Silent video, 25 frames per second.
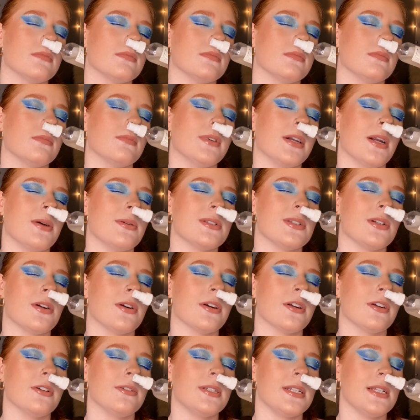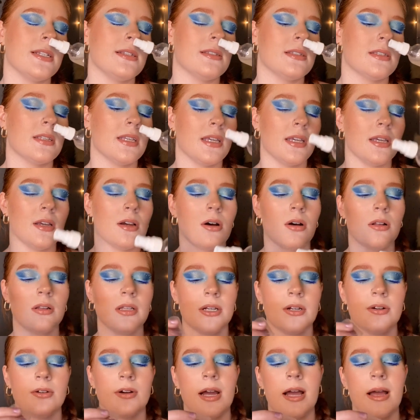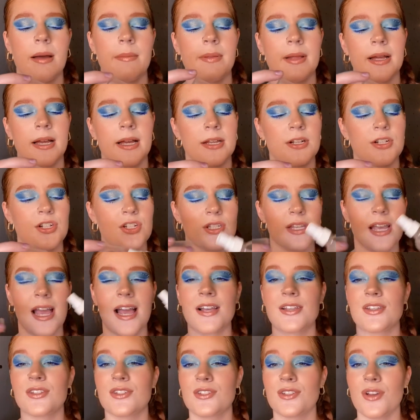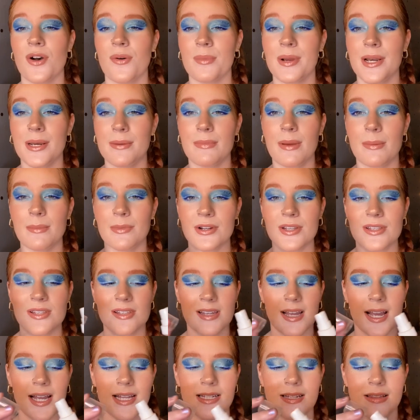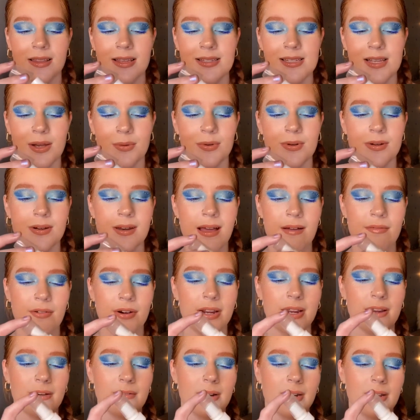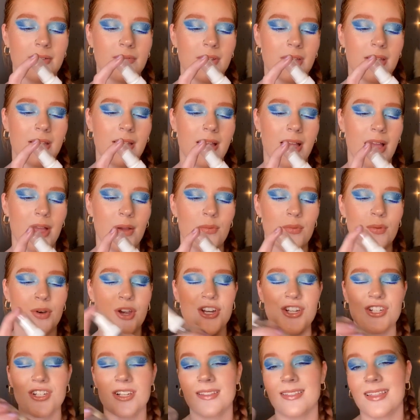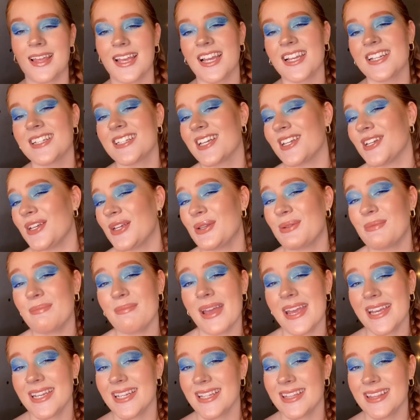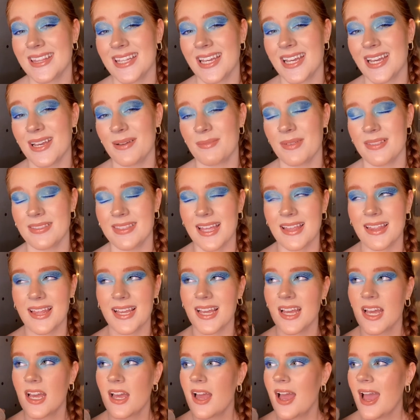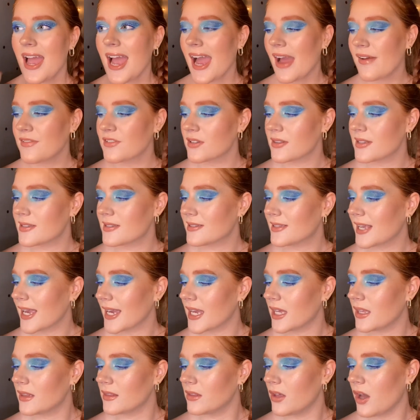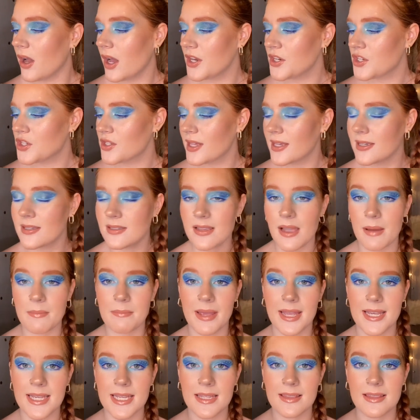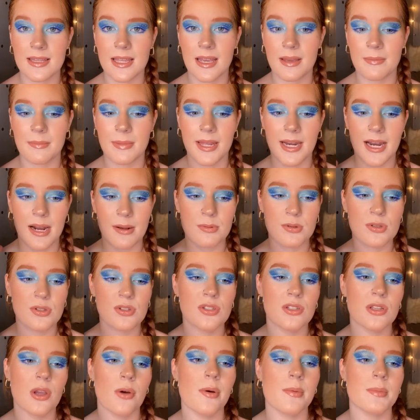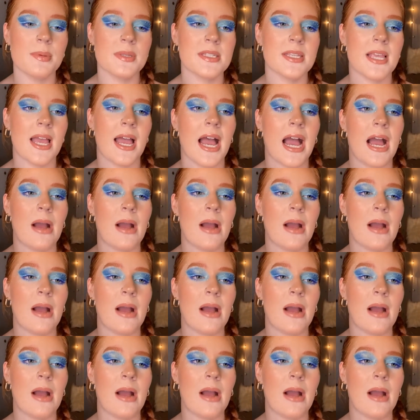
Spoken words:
When I was in ROTC, holy crap, like it just has so many memories tied to this. I will never get rid of it. I wish that they continued making them. They like, after the second launch, they stopped making them and I was so upset.